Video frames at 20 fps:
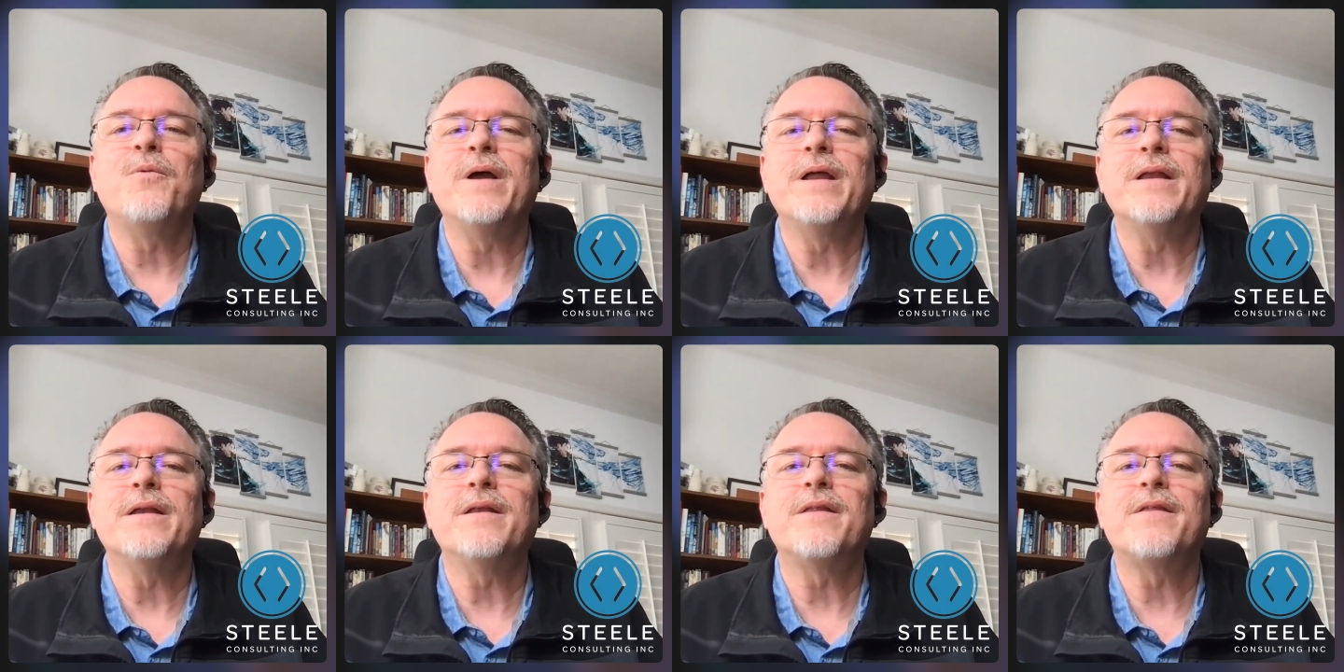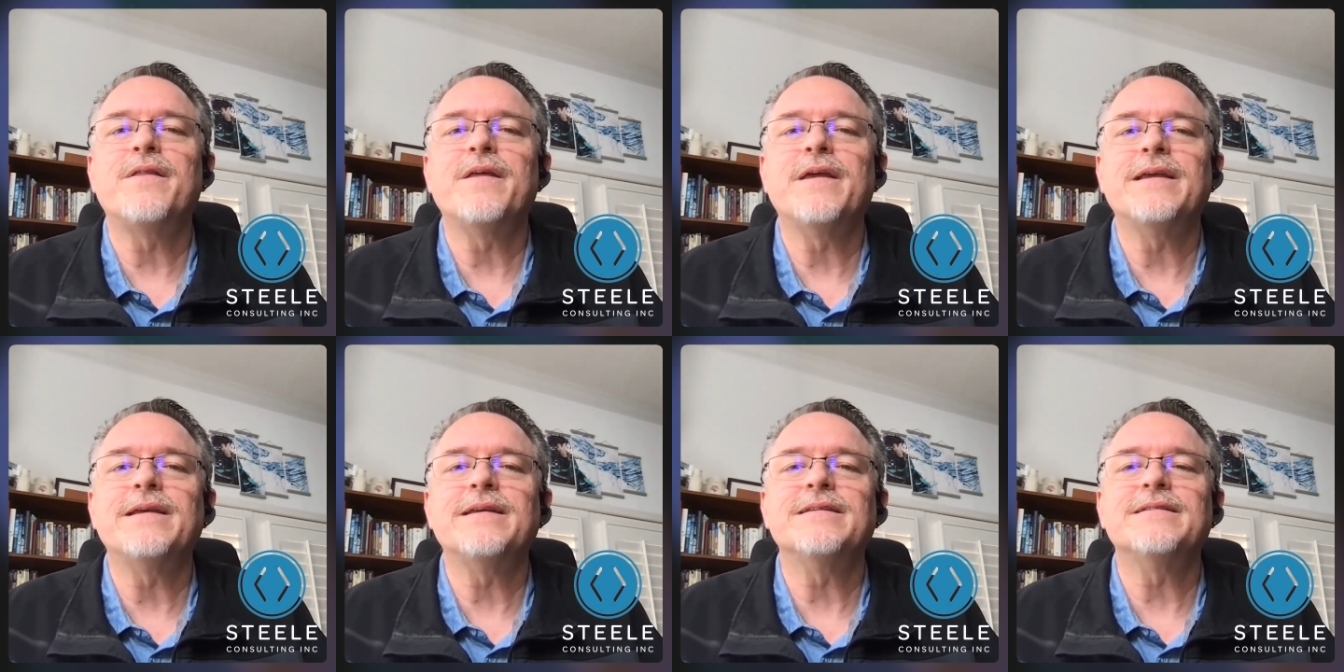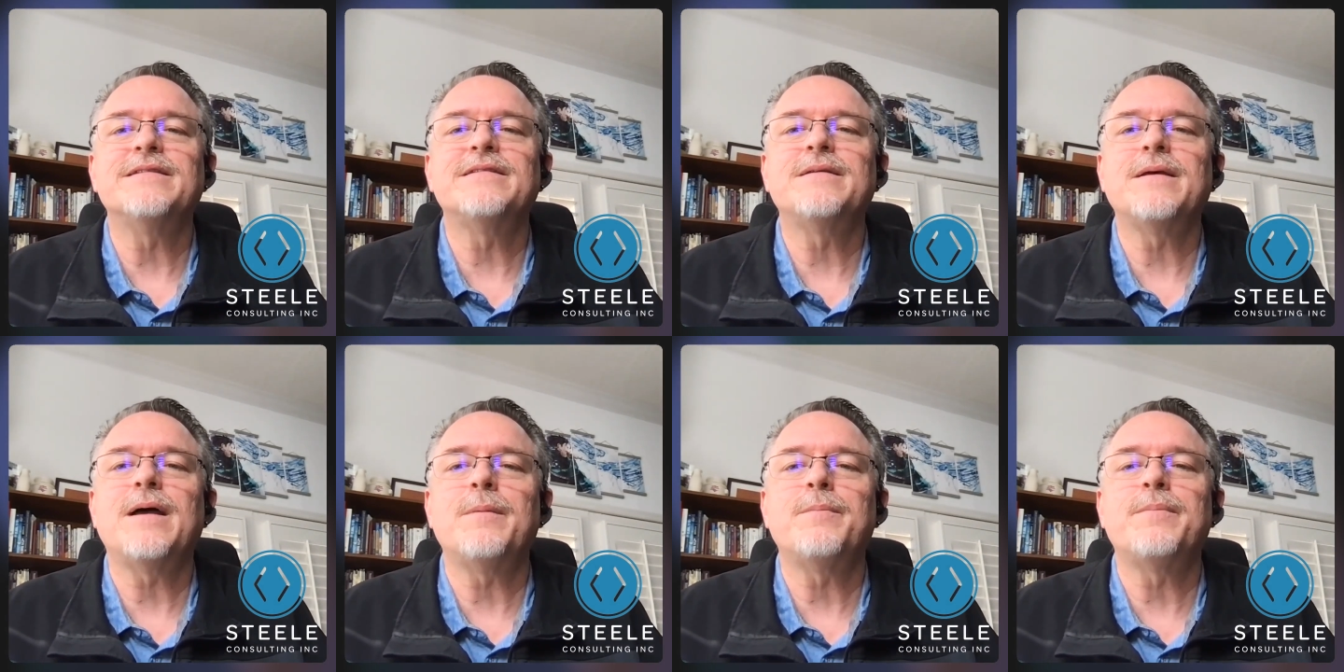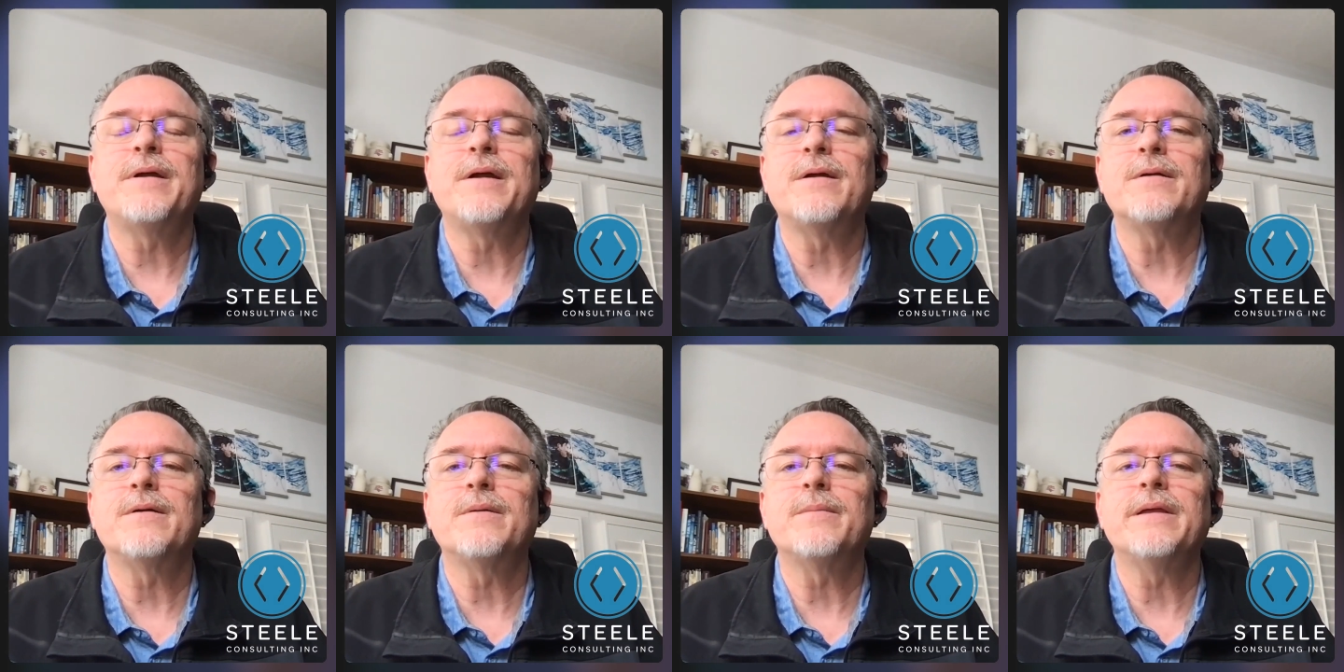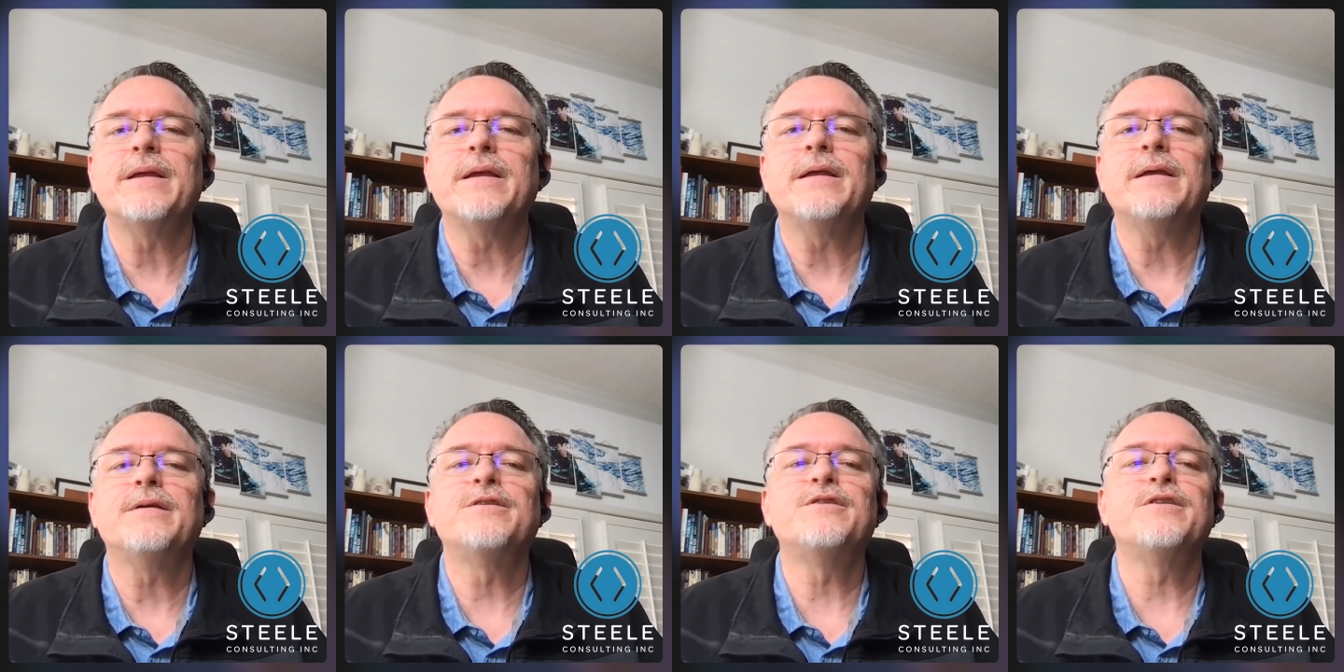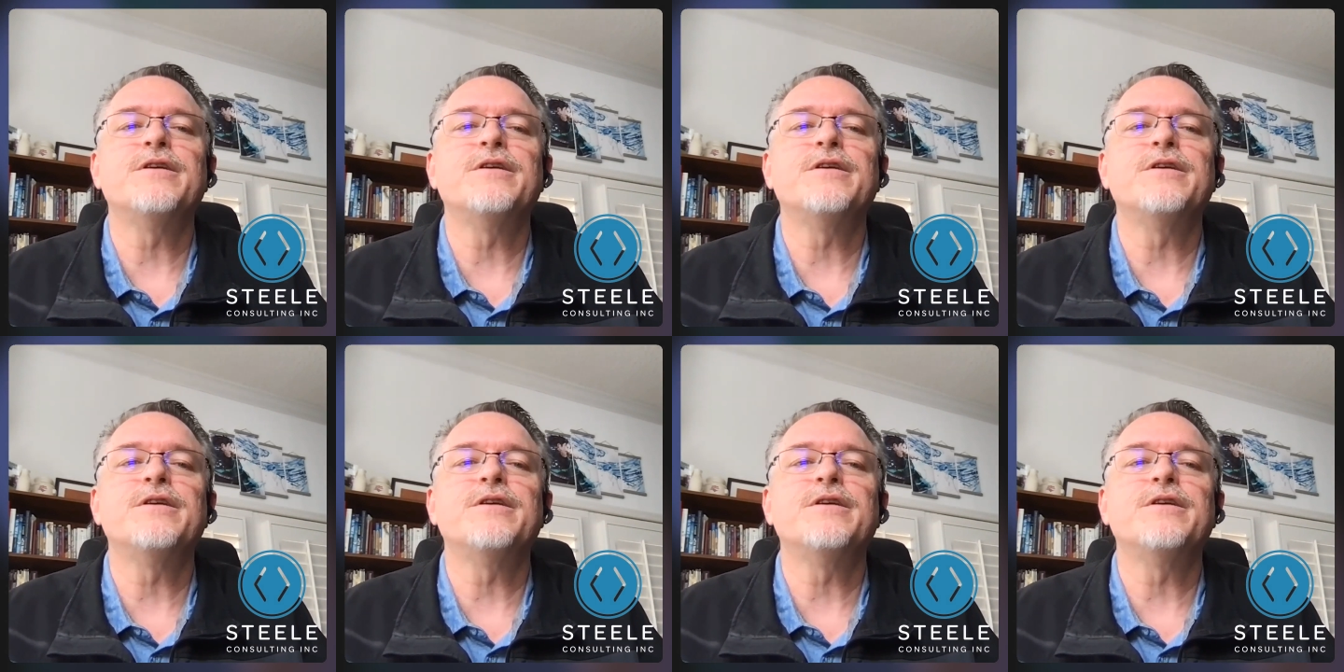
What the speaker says: when things appear to be